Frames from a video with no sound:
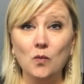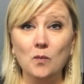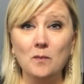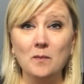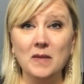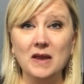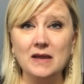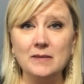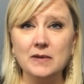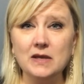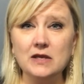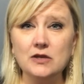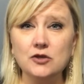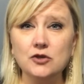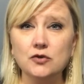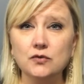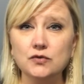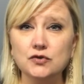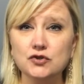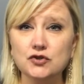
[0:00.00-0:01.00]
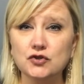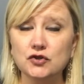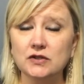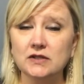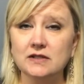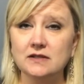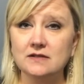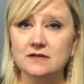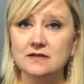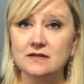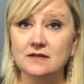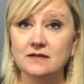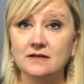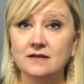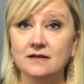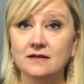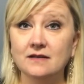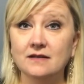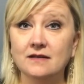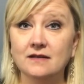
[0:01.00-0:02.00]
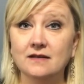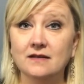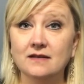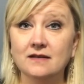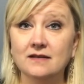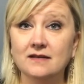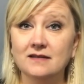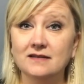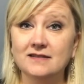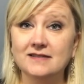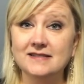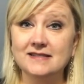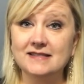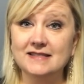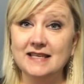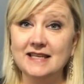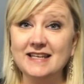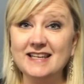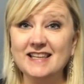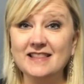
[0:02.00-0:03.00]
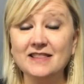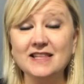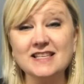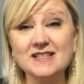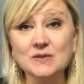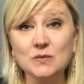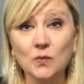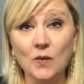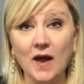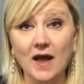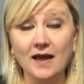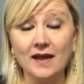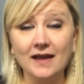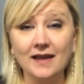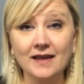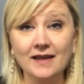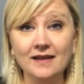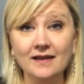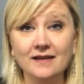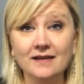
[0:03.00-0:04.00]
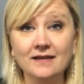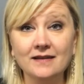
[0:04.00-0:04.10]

maybe you shouldn't sin in this way.